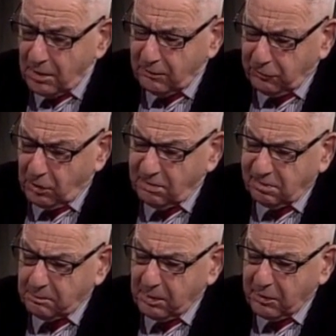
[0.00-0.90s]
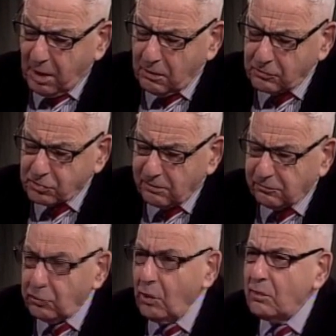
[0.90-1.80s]
The forensic
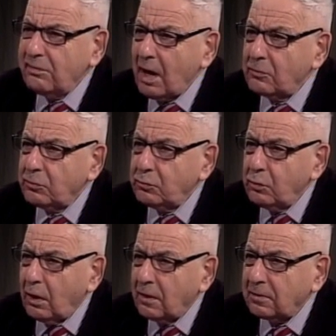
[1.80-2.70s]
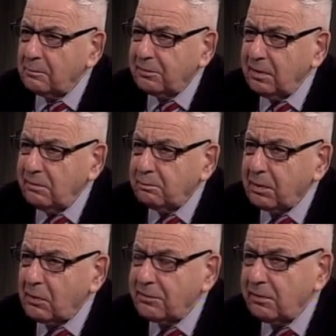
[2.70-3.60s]
pathologist knows how to do autopsies
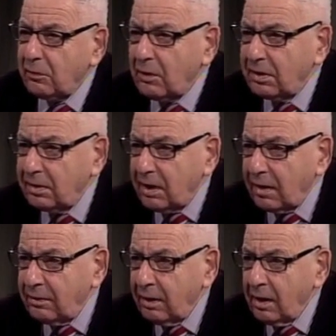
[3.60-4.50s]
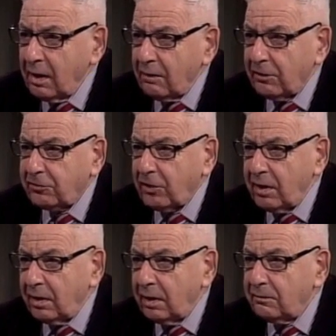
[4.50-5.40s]
because he's already done the
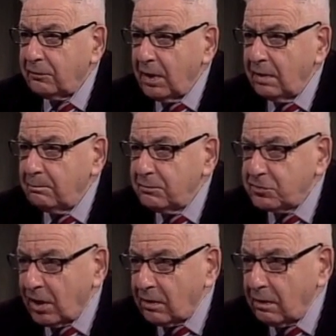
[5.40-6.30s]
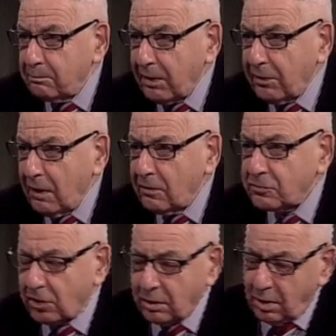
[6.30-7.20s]
training in, in general
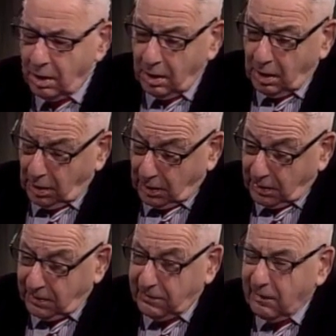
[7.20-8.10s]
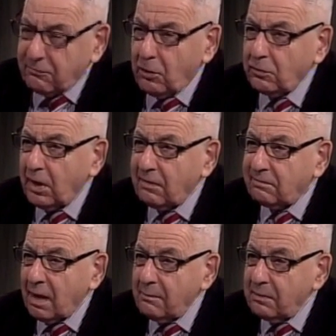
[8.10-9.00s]
pathology he does not
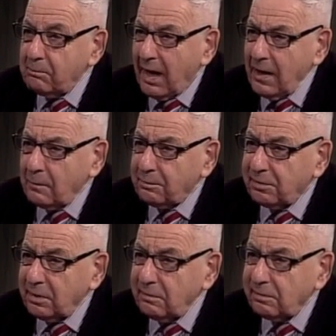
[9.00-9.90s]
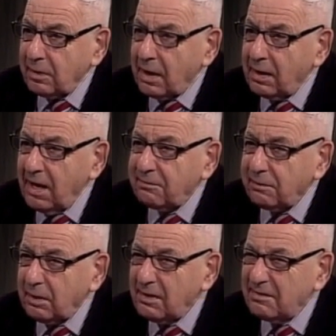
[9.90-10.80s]
examine biopsies
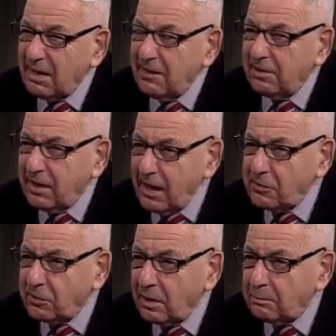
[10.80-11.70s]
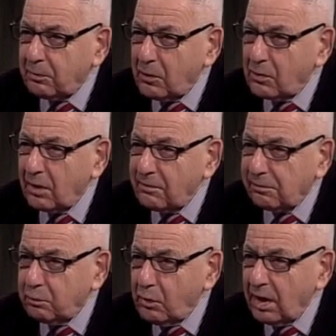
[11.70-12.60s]
unless there is a litigation in
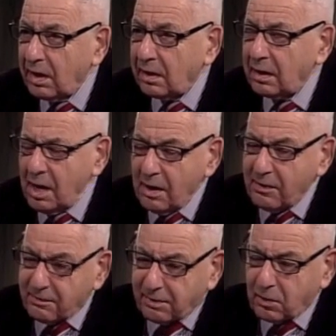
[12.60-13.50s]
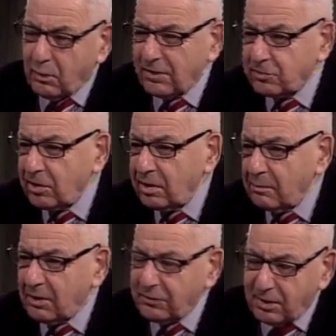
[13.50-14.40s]
progress where there's a question
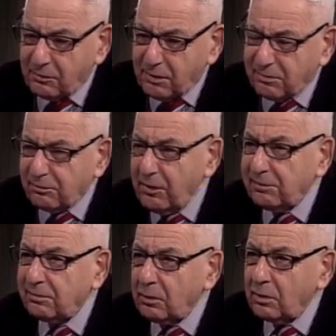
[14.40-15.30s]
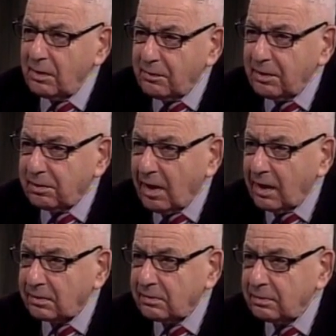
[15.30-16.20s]
about is this this or is it
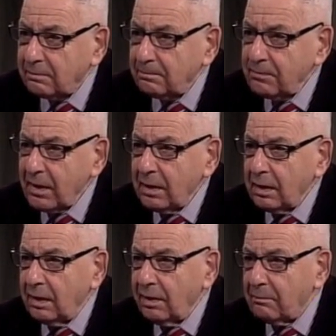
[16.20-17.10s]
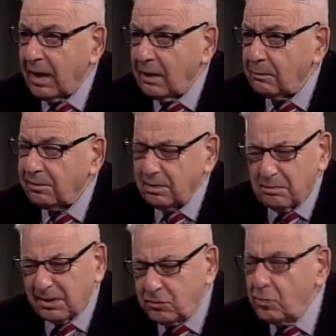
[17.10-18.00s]
that in the biopsy.
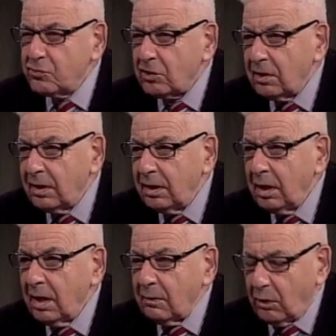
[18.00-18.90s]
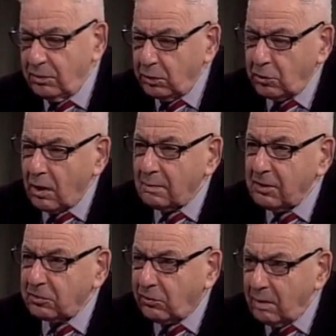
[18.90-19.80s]
But usually, when we talk
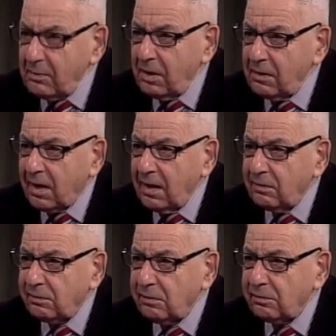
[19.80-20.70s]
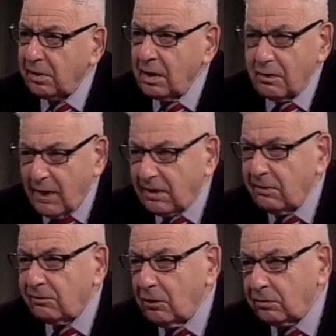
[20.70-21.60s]
about criminal cases, that
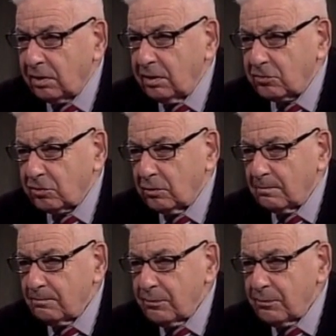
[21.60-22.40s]
is not an issue.